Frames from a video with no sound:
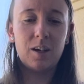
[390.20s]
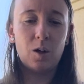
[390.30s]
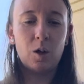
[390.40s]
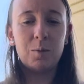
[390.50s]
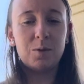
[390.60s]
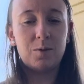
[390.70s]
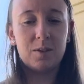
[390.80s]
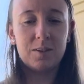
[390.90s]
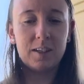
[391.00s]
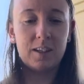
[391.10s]
Almost
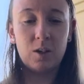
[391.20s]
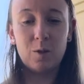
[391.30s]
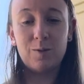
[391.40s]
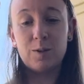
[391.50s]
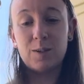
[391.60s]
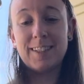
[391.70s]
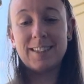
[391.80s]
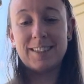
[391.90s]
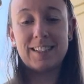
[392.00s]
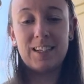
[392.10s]
feels like an
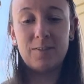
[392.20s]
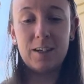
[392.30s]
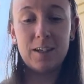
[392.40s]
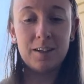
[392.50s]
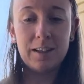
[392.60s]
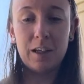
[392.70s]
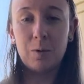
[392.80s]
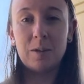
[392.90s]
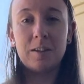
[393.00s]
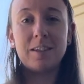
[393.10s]
oversensitivity,
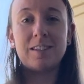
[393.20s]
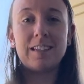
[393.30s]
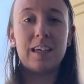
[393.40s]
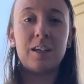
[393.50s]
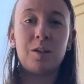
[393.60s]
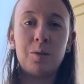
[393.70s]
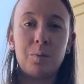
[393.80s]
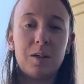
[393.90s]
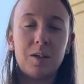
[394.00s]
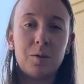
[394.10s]
like when the skin
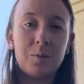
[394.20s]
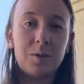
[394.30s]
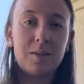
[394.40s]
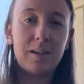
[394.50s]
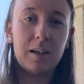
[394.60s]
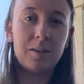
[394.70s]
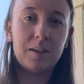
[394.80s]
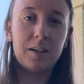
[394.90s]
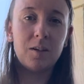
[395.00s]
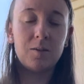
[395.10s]
becomes
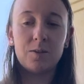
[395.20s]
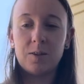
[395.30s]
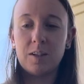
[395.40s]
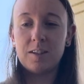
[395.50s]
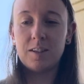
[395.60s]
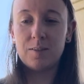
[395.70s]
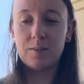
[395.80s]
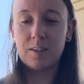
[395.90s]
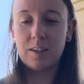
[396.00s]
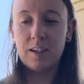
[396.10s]
tender and oversensitive.
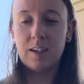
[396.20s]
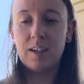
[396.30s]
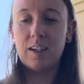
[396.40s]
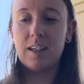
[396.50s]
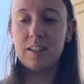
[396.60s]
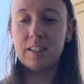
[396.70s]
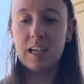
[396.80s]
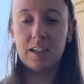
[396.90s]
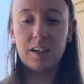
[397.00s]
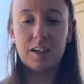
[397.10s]
It's
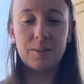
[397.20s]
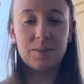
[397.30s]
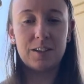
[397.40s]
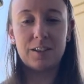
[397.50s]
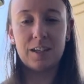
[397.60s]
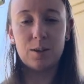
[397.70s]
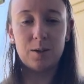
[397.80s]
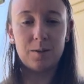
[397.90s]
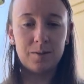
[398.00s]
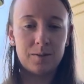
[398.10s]
that kind of sensation.